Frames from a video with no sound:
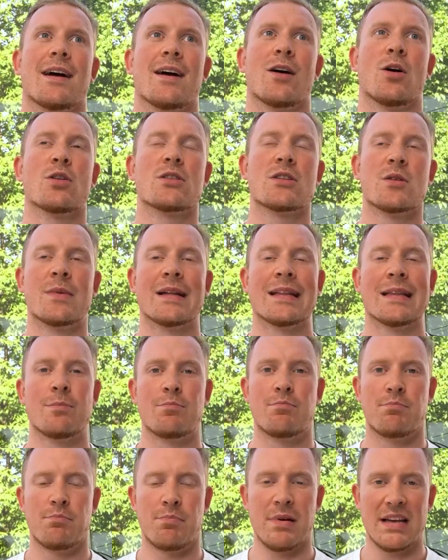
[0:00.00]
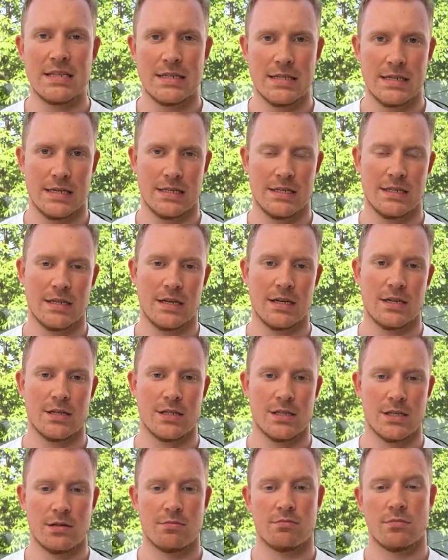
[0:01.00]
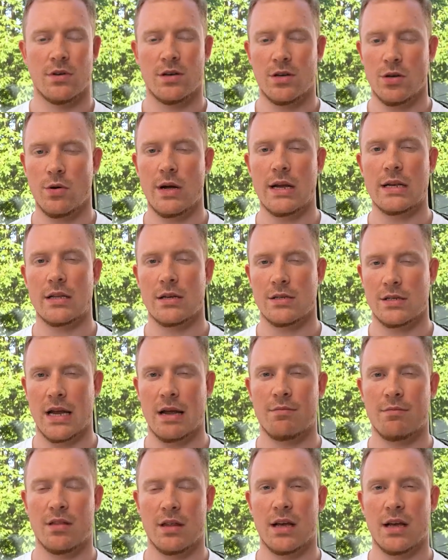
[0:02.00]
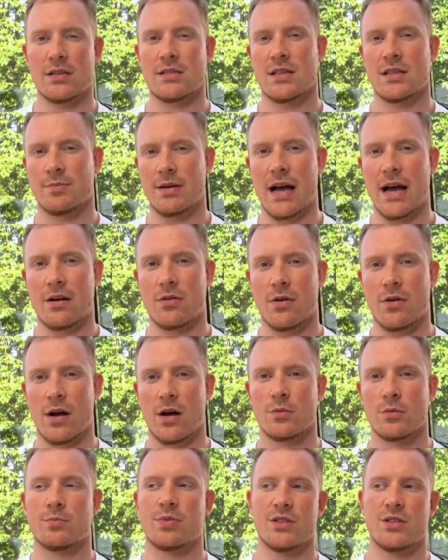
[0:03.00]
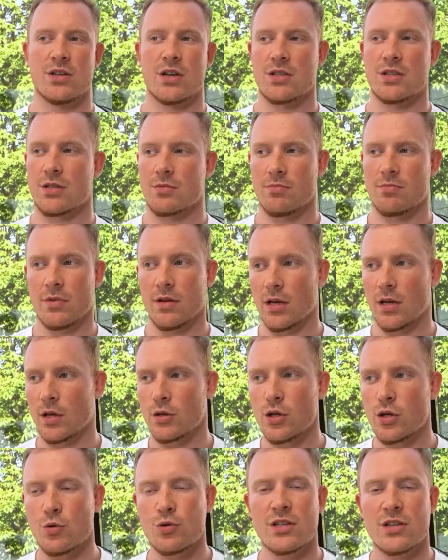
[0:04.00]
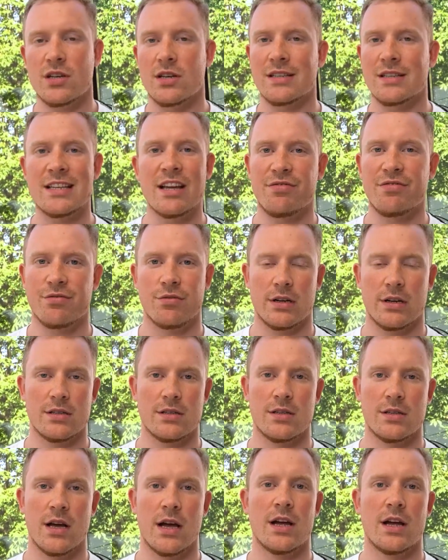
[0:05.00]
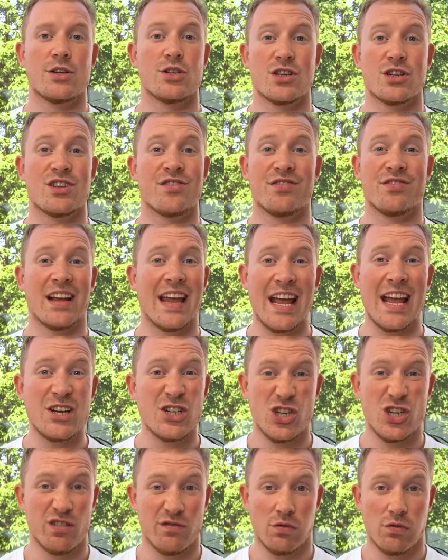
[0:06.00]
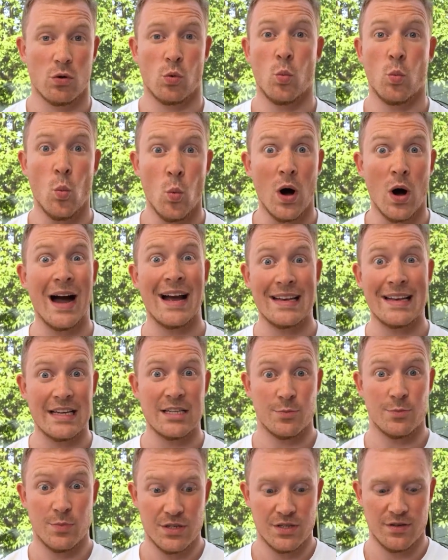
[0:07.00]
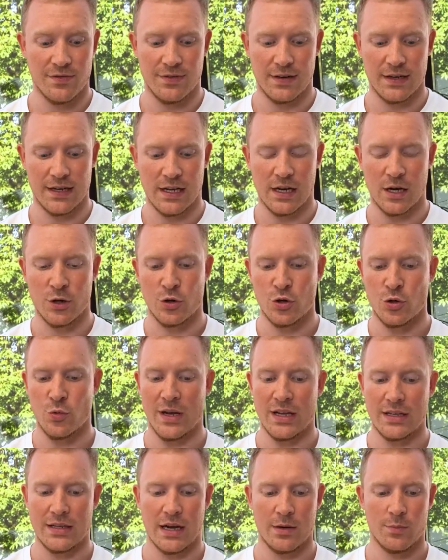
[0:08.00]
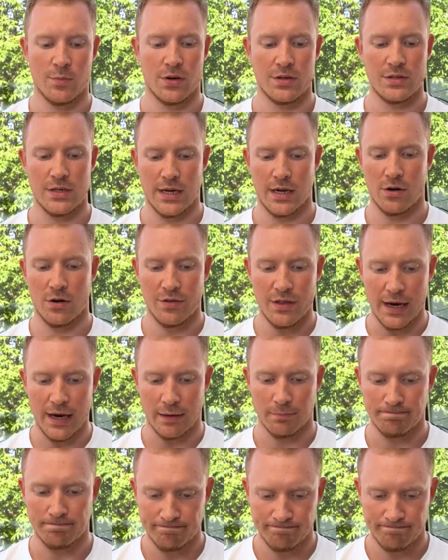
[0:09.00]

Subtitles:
ultimately businesses doing the same things in the background, but just using a different justification for why they specifically are doing that particular thing.